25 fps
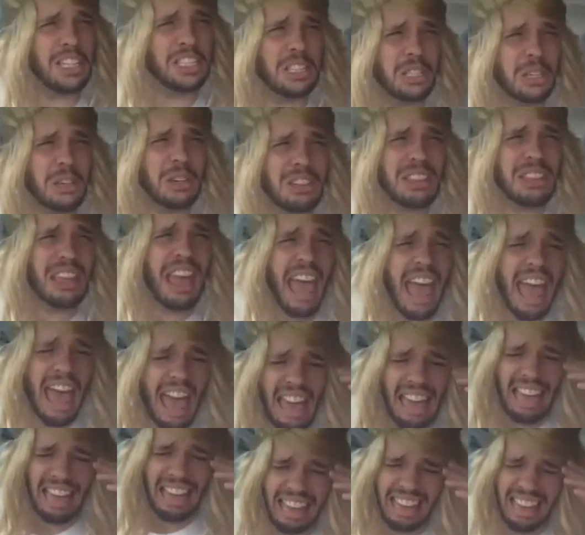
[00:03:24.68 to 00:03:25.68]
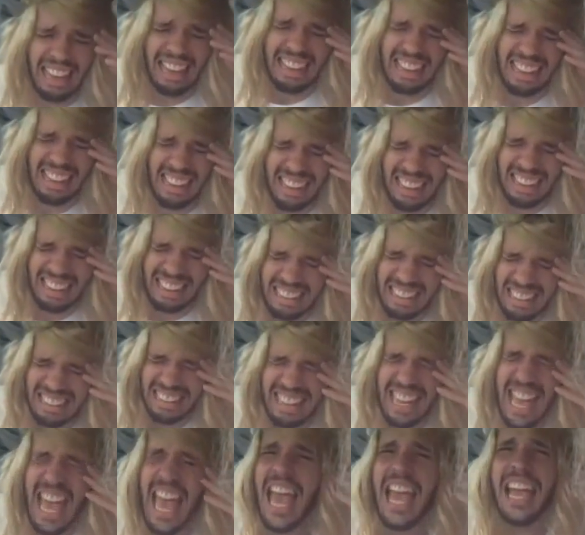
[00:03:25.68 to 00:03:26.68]
he do that! Everybody makes
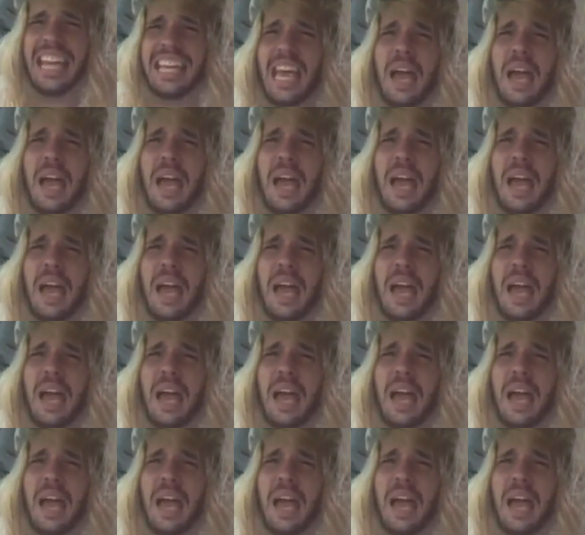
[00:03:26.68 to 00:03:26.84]
mistakes.